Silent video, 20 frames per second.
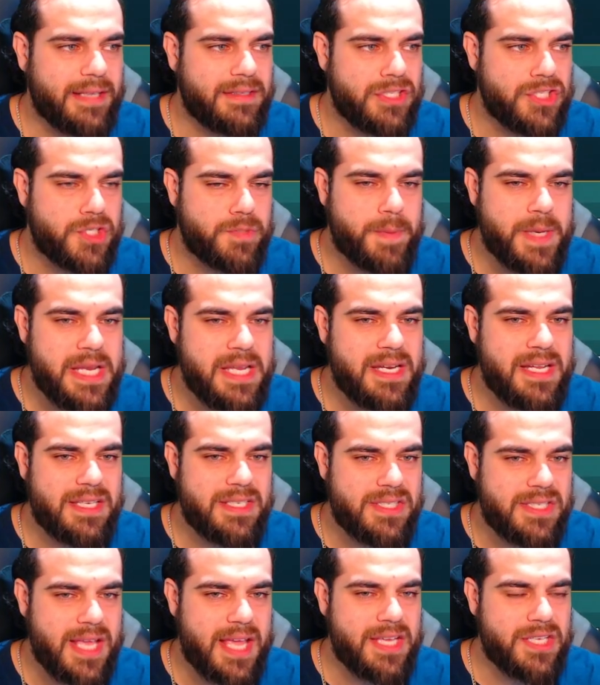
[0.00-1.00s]
the speed
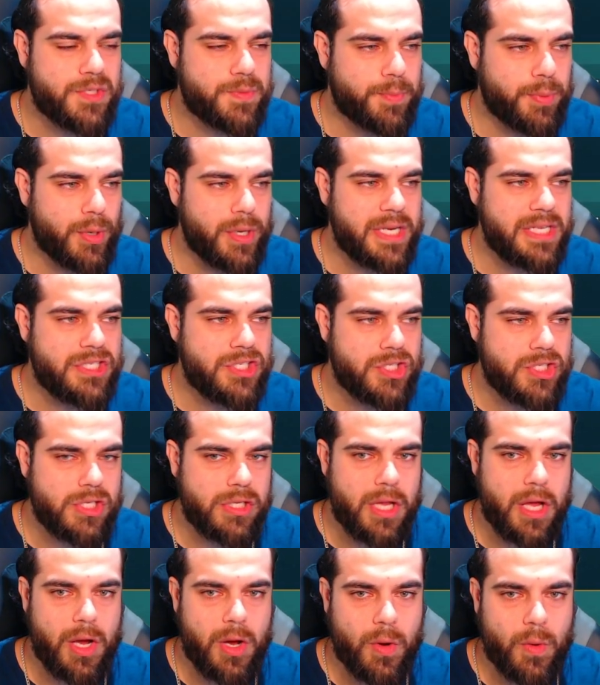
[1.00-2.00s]
is pretty
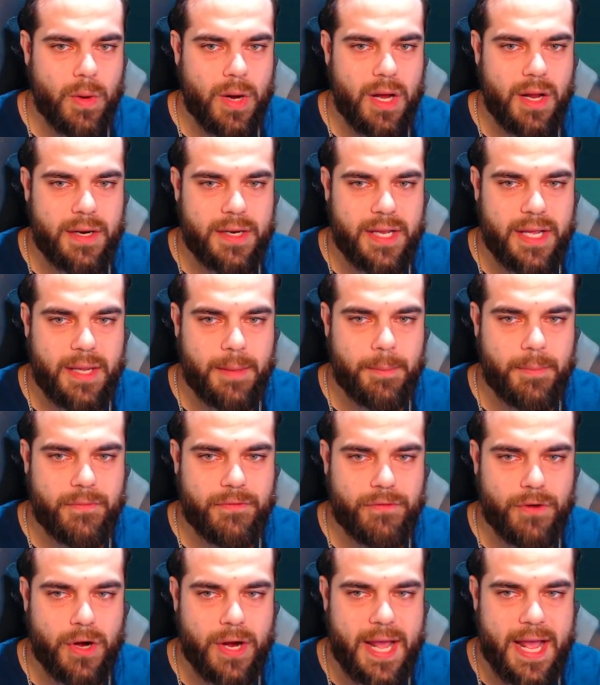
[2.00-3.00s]
slow on him
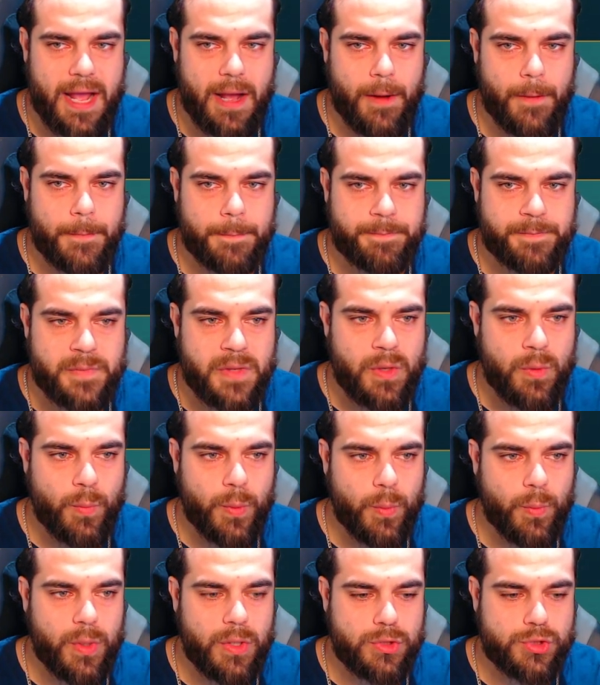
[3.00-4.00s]
for now. We
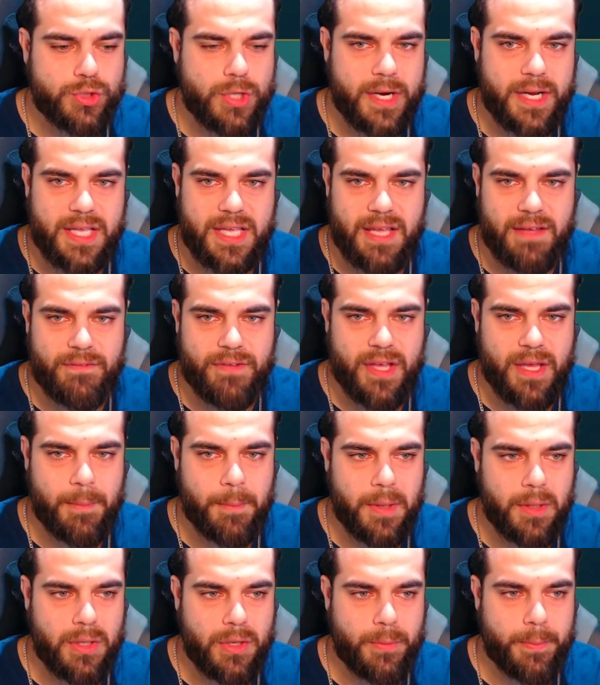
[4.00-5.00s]
will try to give him
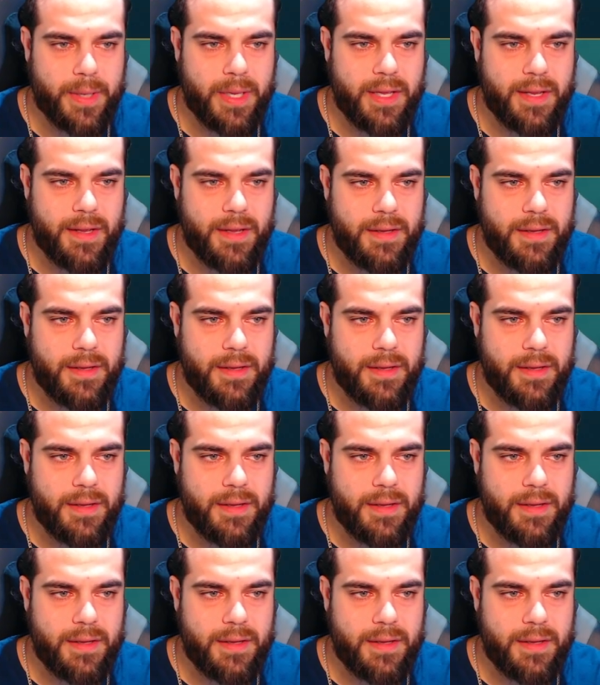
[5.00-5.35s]
a little bit